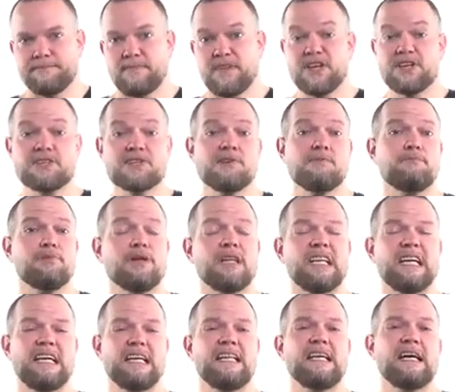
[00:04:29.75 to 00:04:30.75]
This
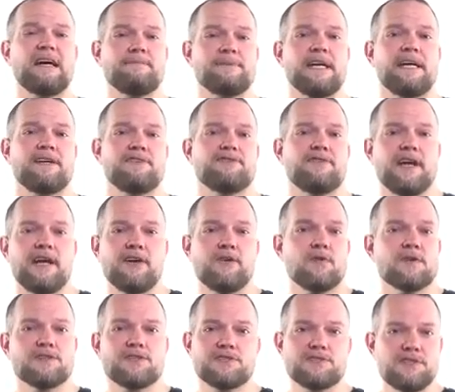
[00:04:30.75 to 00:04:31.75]
completely updated training
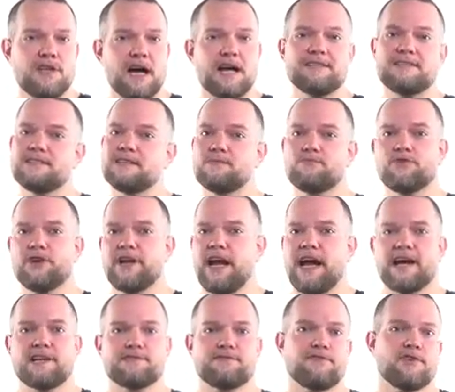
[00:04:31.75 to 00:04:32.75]
course is not some
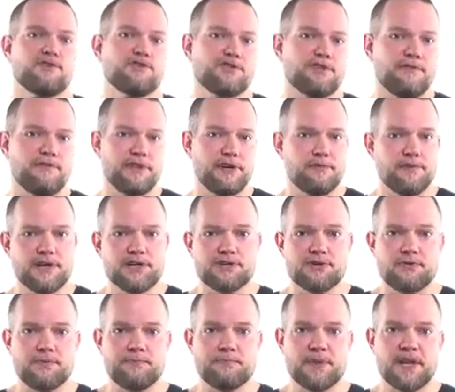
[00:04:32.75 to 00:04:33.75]
rehashed version of the
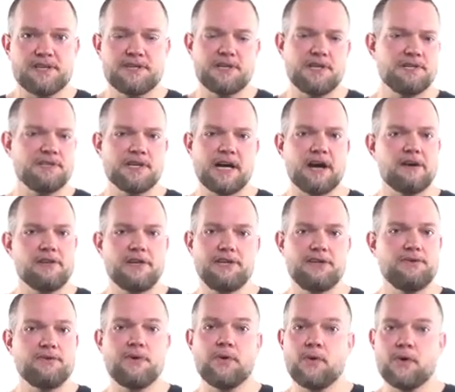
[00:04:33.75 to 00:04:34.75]
original, it's an entirely
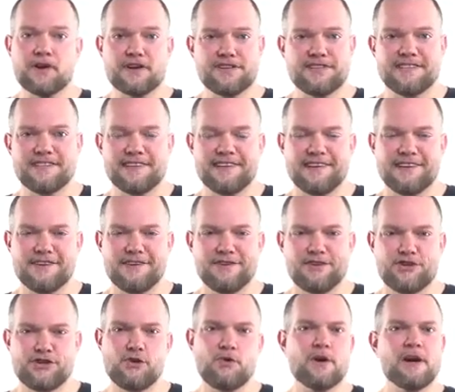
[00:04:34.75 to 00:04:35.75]
new course.
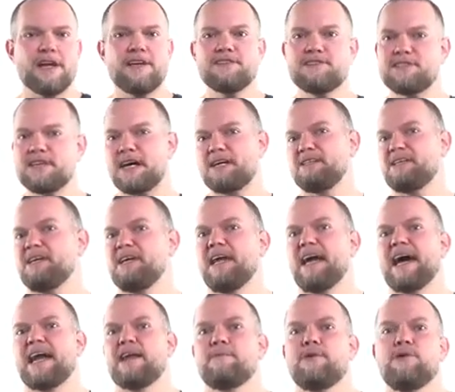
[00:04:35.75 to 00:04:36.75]
Sure, inside the
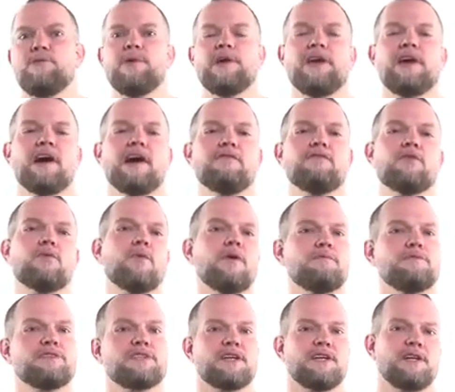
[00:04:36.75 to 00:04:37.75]
Academy we cover what
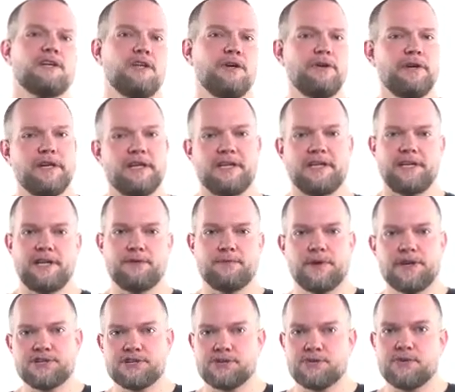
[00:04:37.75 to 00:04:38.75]
was included in the
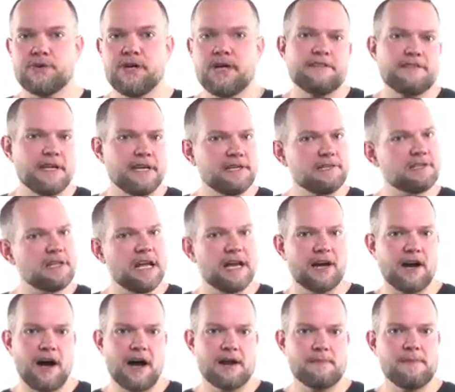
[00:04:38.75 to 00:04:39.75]
original, things like
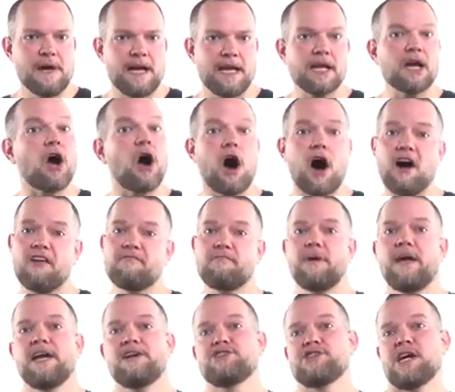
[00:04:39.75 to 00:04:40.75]
automating
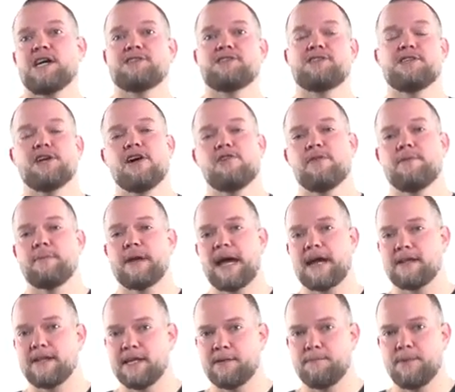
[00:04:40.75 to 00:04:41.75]
off-page SEO and
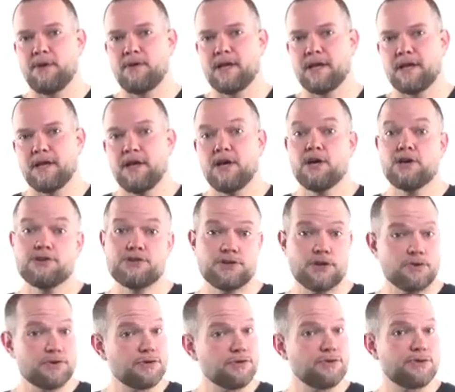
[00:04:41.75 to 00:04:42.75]
backlink building,
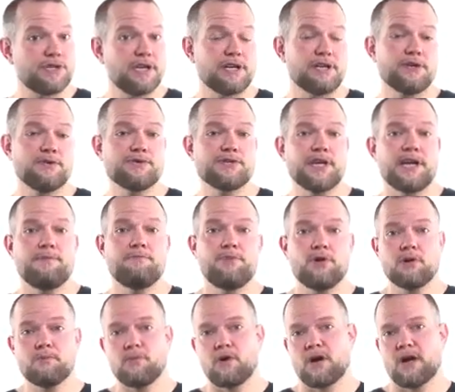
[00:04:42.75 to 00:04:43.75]
social signals and
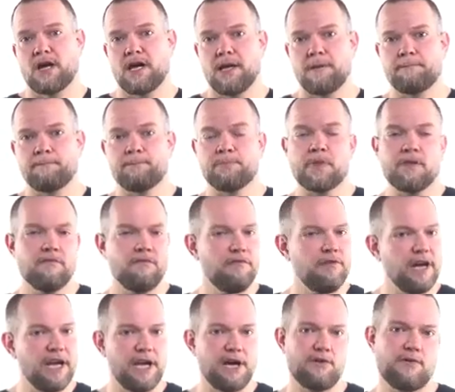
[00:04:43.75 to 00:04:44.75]
bookmarking,
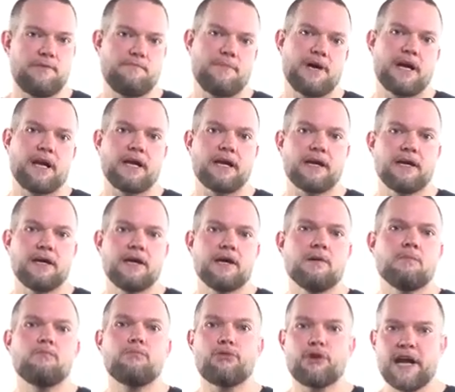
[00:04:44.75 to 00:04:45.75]
video embedding,
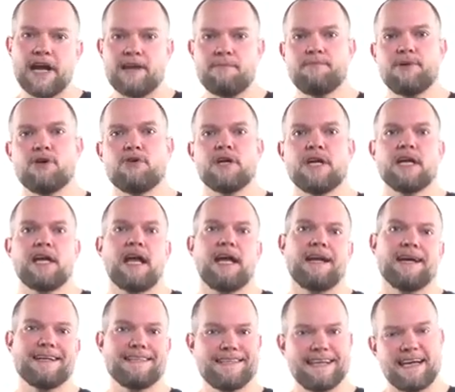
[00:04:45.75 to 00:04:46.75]
brand building
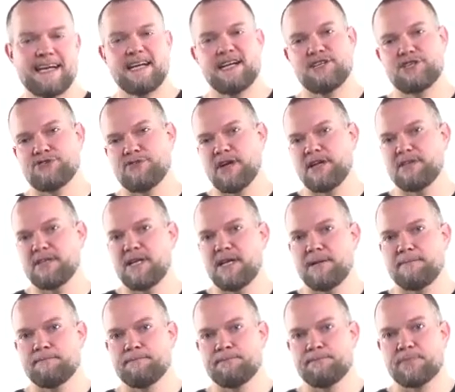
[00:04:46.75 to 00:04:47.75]
and identity
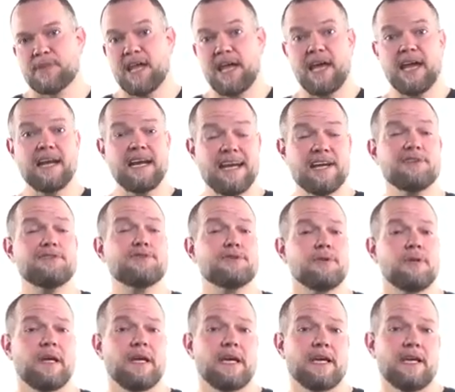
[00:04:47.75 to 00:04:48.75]
strengthening, and
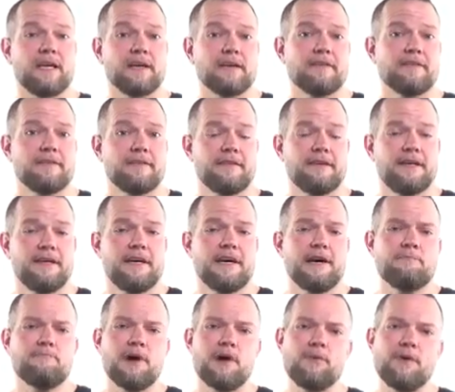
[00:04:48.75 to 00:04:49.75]
interlinking.
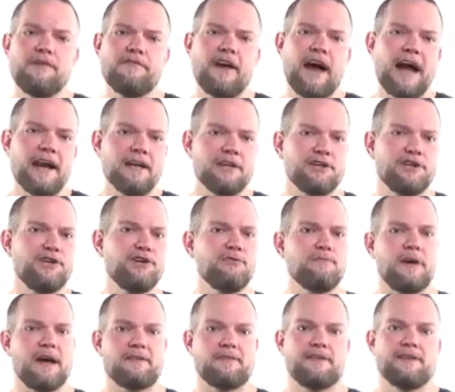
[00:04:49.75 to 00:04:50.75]
But we've added new
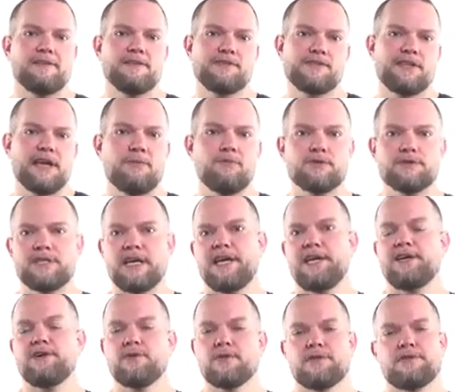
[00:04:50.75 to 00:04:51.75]
methods that will
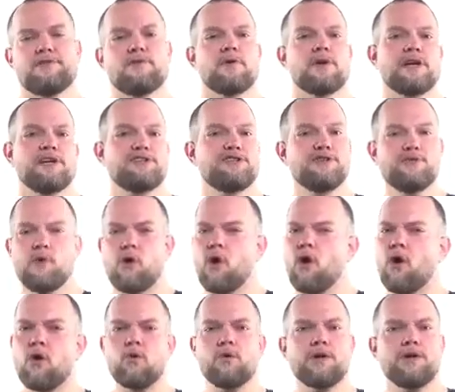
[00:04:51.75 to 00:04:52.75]
take your authority to a
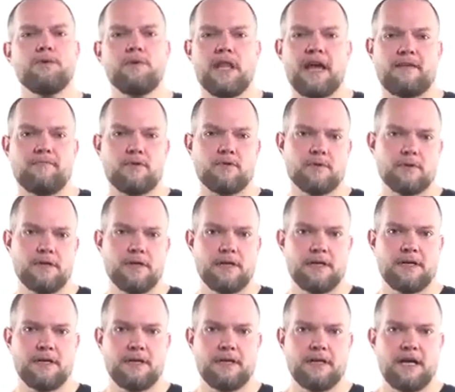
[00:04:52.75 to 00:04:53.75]
whole new level.
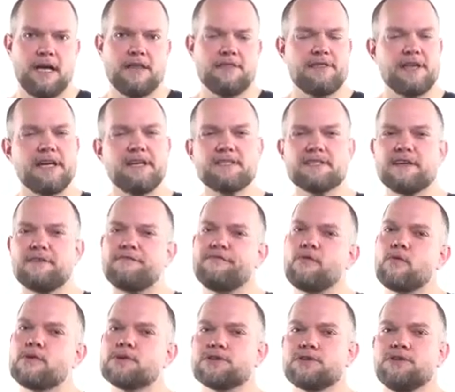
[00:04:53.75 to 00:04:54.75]
Things that
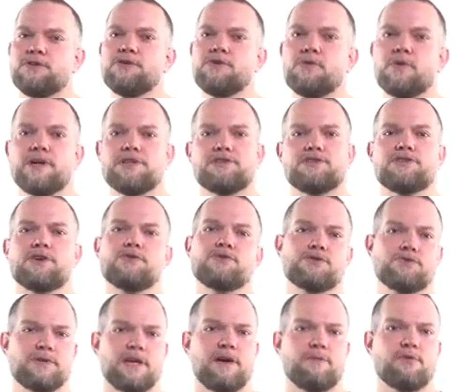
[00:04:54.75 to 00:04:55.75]
force Google and
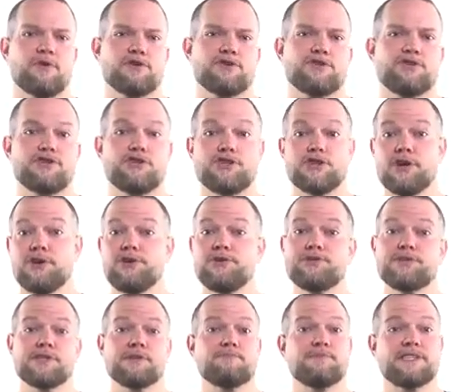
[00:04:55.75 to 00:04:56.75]
social networks to show you
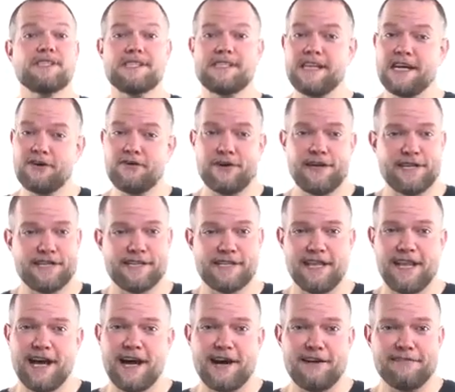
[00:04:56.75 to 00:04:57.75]
some serious
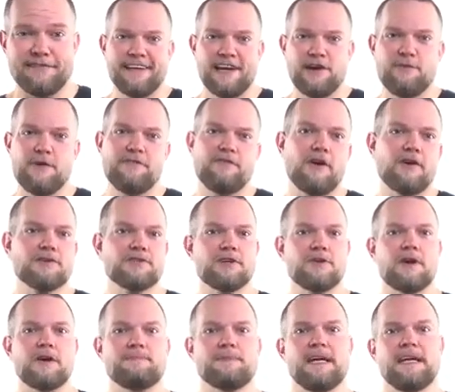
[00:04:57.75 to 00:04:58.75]
love. And we've
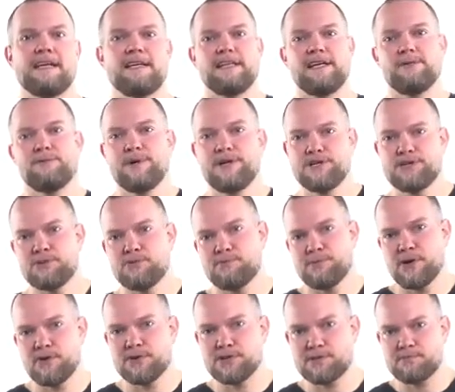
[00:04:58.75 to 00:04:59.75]
also updated the original
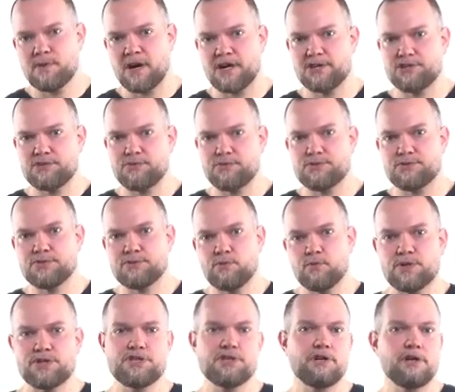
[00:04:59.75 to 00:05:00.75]
bonus modules,
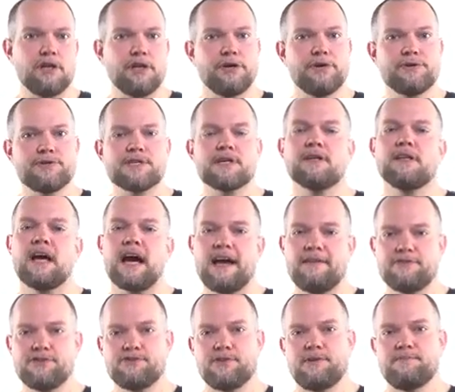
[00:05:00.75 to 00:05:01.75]
which includes
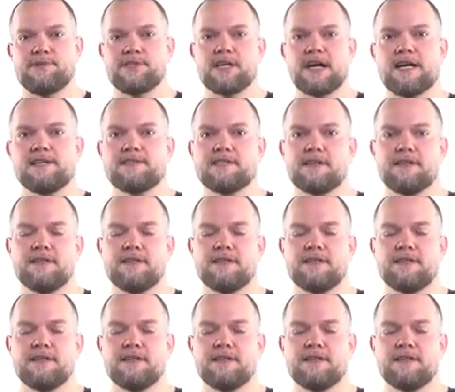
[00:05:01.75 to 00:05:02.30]
live stream sites.